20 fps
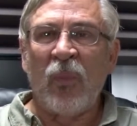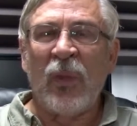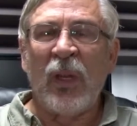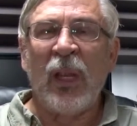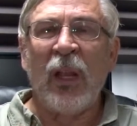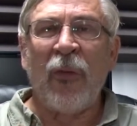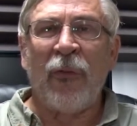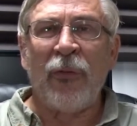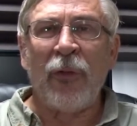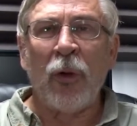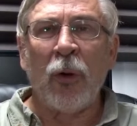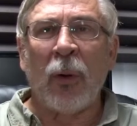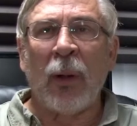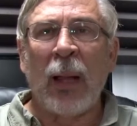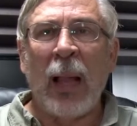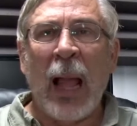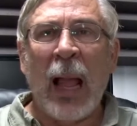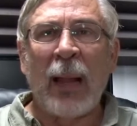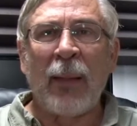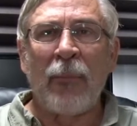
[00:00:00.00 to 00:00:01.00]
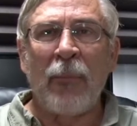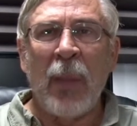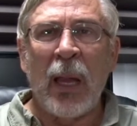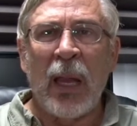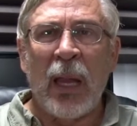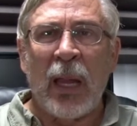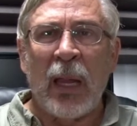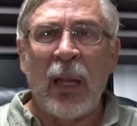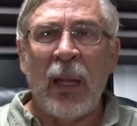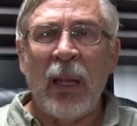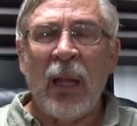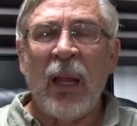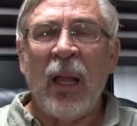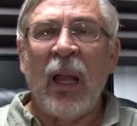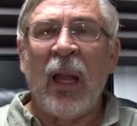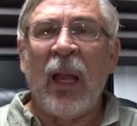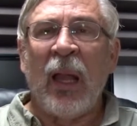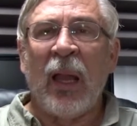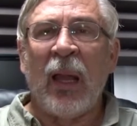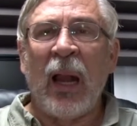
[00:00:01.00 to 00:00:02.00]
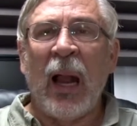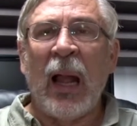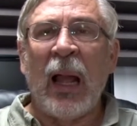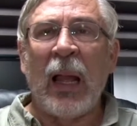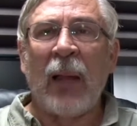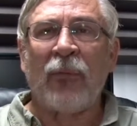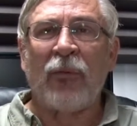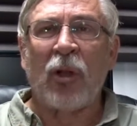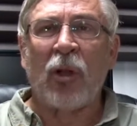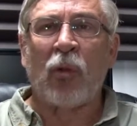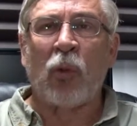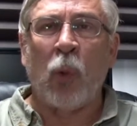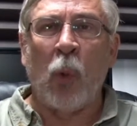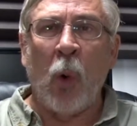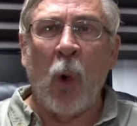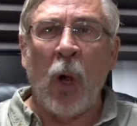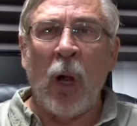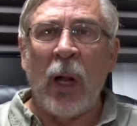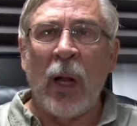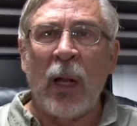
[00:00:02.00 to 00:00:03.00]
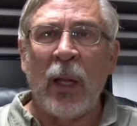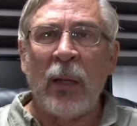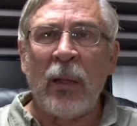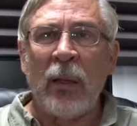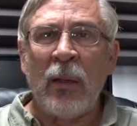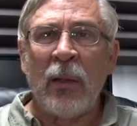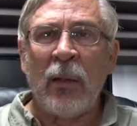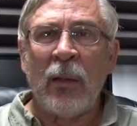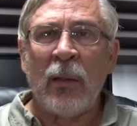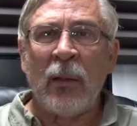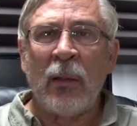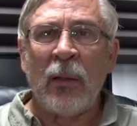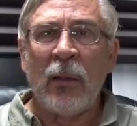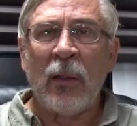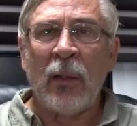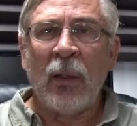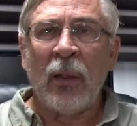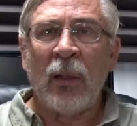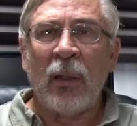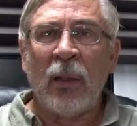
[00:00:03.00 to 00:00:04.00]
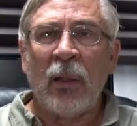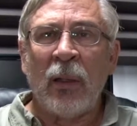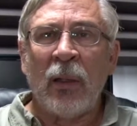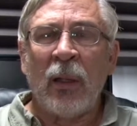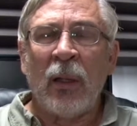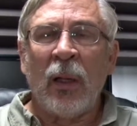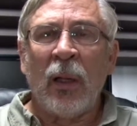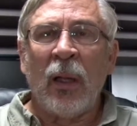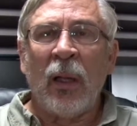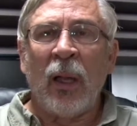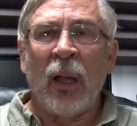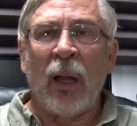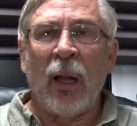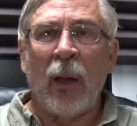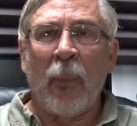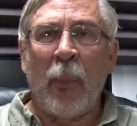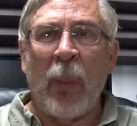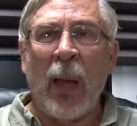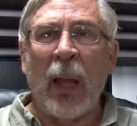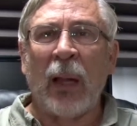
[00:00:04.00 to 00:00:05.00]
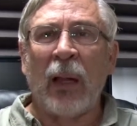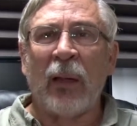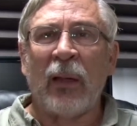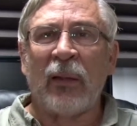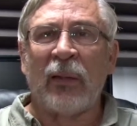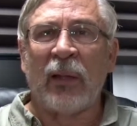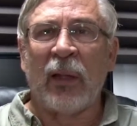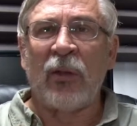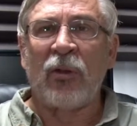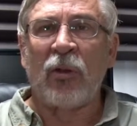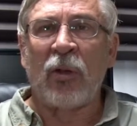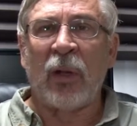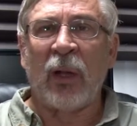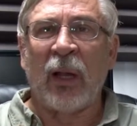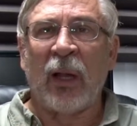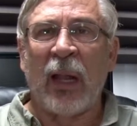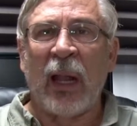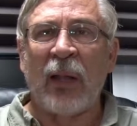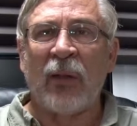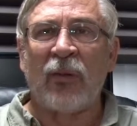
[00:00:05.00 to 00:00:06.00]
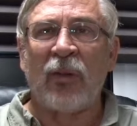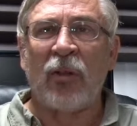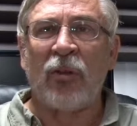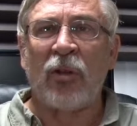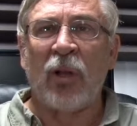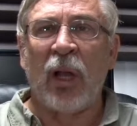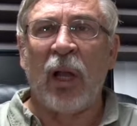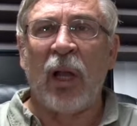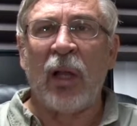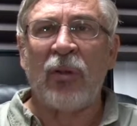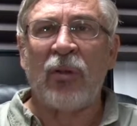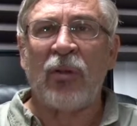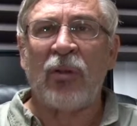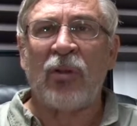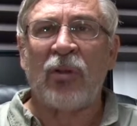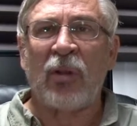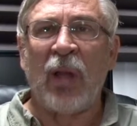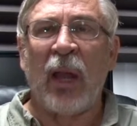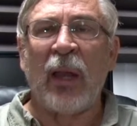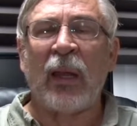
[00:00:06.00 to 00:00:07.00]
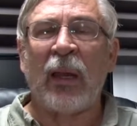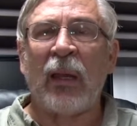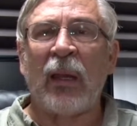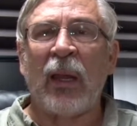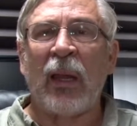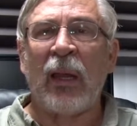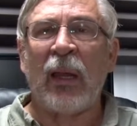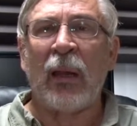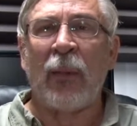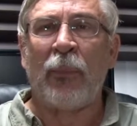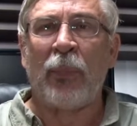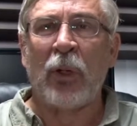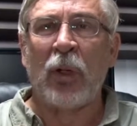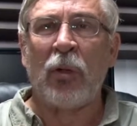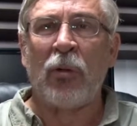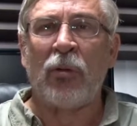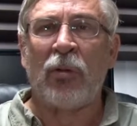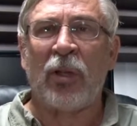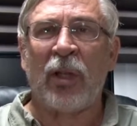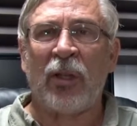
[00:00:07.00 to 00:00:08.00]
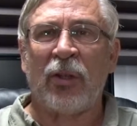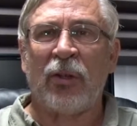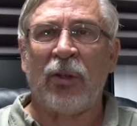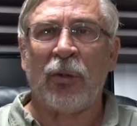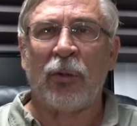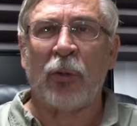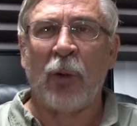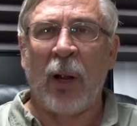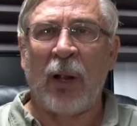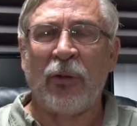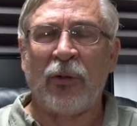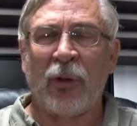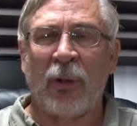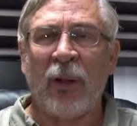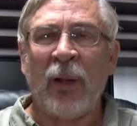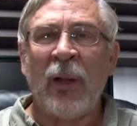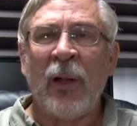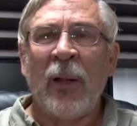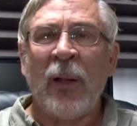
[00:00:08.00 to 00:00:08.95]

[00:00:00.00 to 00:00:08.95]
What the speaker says: if you are like me, and I have just won an appellate decision against a judge stating he abused his discretion.